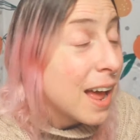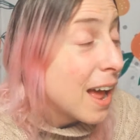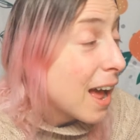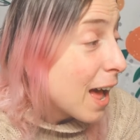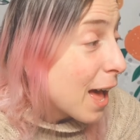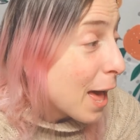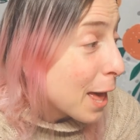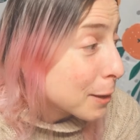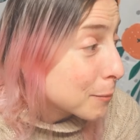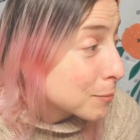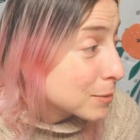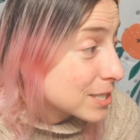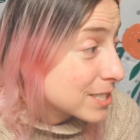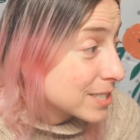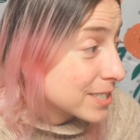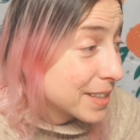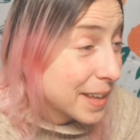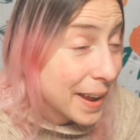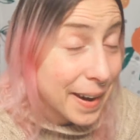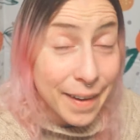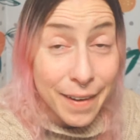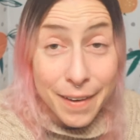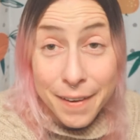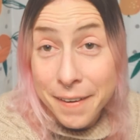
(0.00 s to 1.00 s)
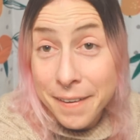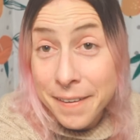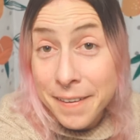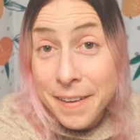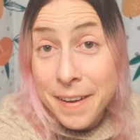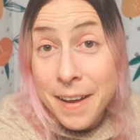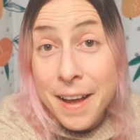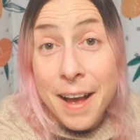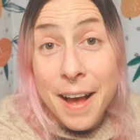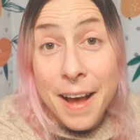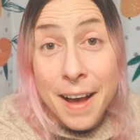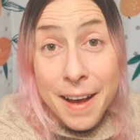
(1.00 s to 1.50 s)
I was there.
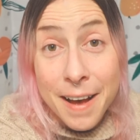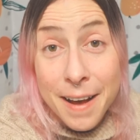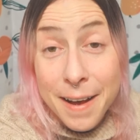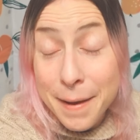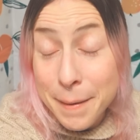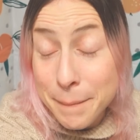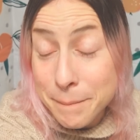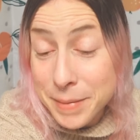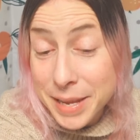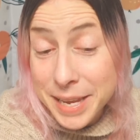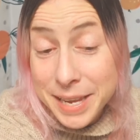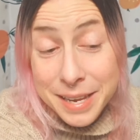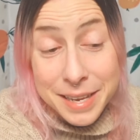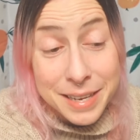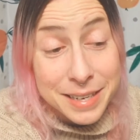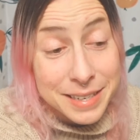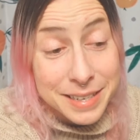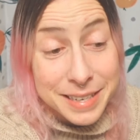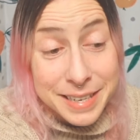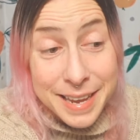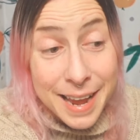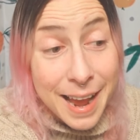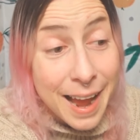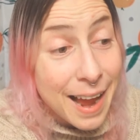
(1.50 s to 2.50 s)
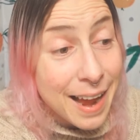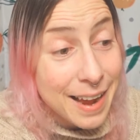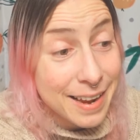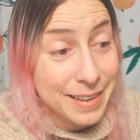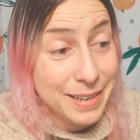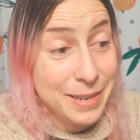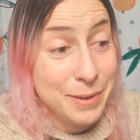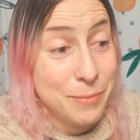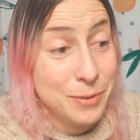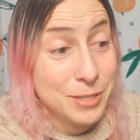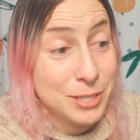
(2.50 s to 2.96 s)
And yeah, it